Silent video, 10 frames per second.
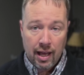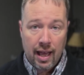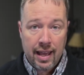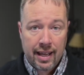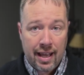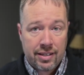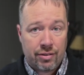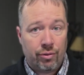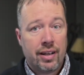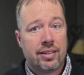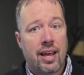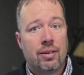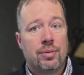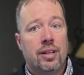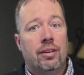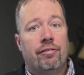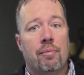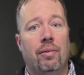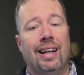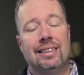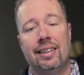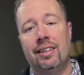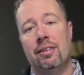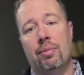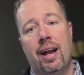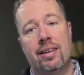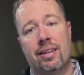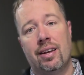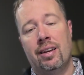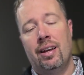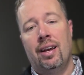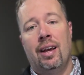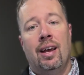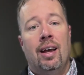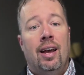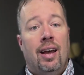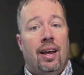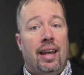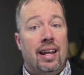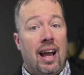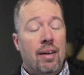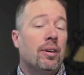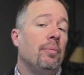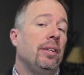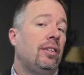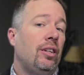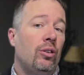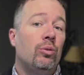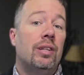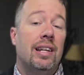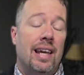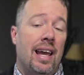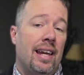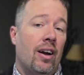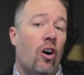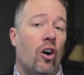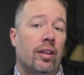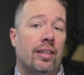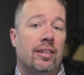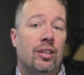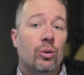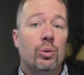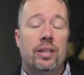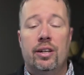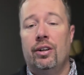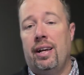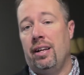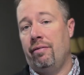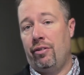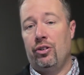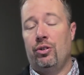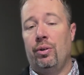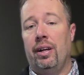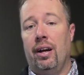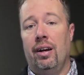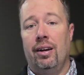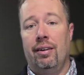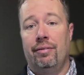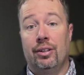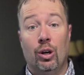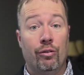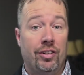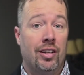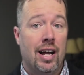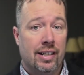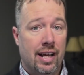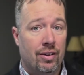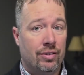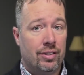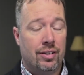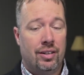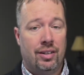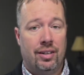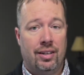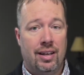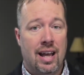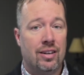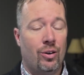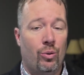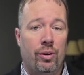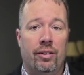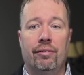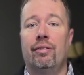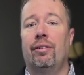Hey guys, Rex Adams here from Lexington, Nebraska, and I'm coming to you today on the 2-year anniversary of the COVID lockdowns. I know we are